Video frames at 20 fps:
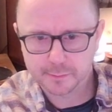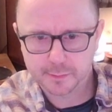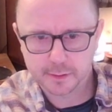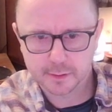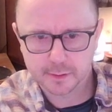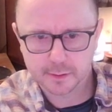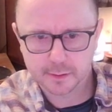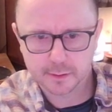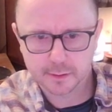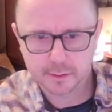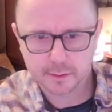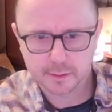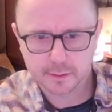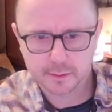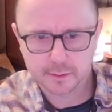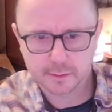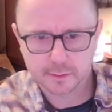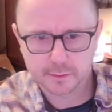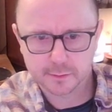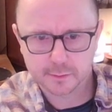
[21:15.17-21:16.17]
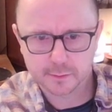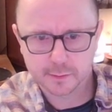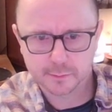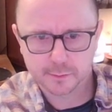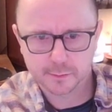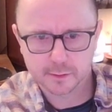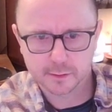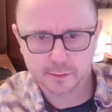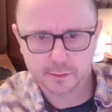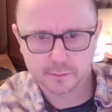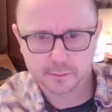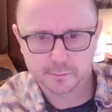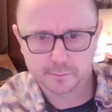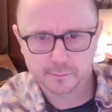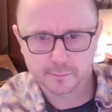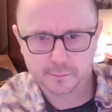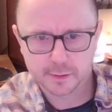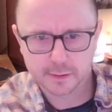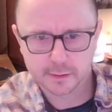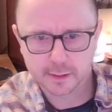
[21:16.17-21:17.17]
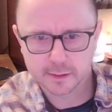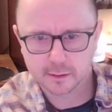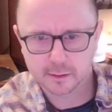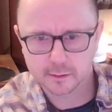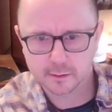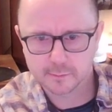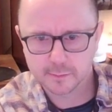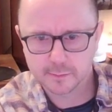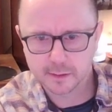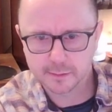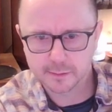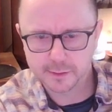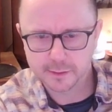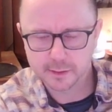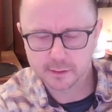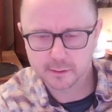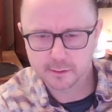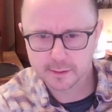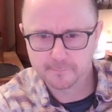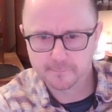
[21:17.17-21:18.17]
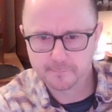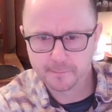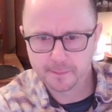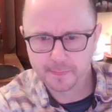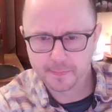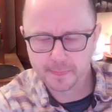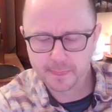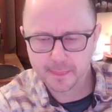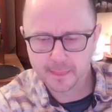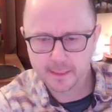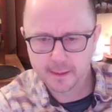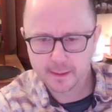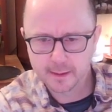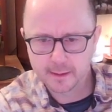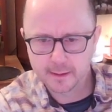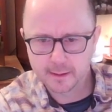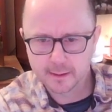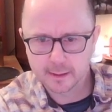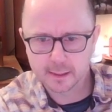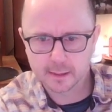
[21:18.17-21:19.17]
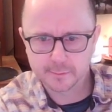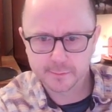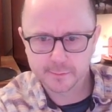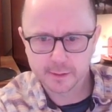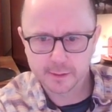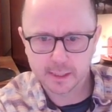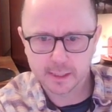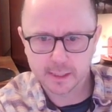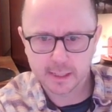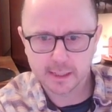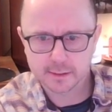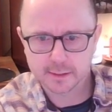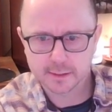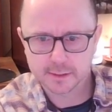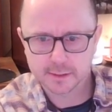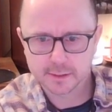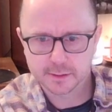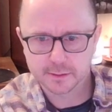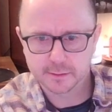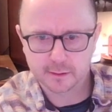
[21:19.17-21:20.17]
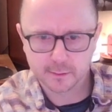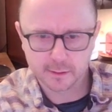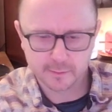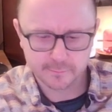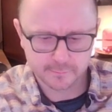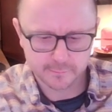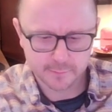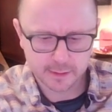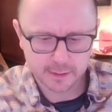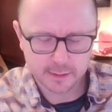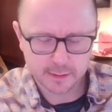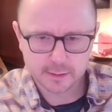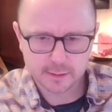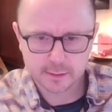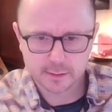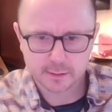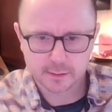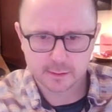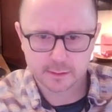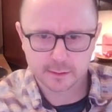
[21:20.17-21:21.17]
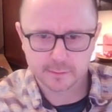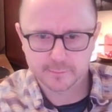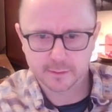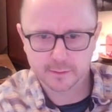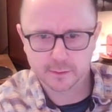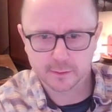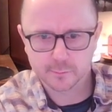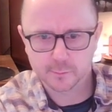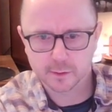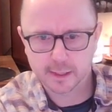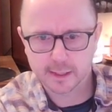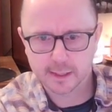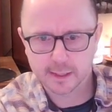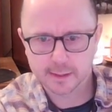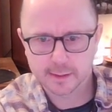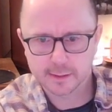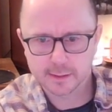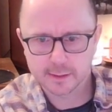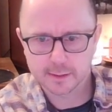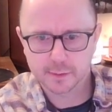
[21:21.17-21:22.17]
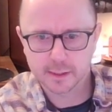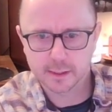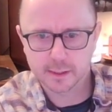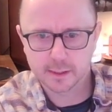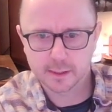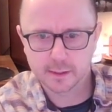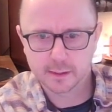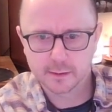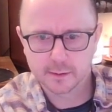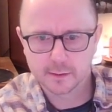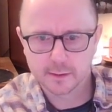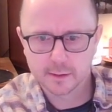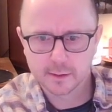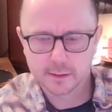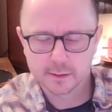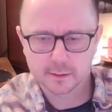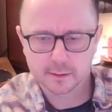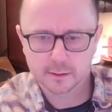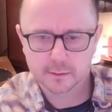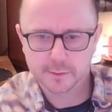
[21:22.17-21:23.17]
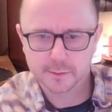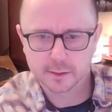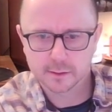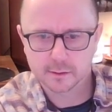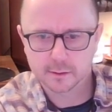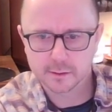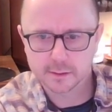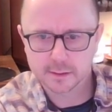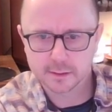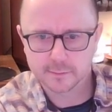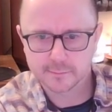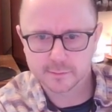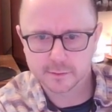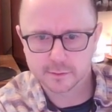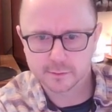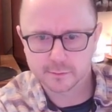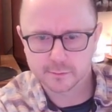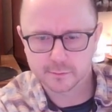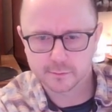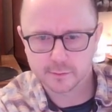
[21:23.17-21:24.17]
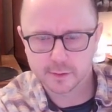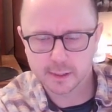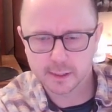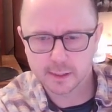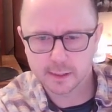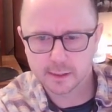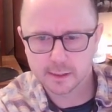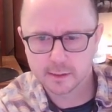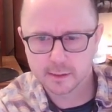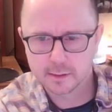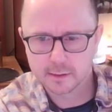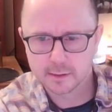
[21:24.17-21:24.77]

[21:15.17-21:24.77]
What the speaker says: Do I bother pencil marking this column? Maybe not just yet. This can't be an 8 because it's too far away from this. So in fact, what can this be? It's got to be close enough to 3.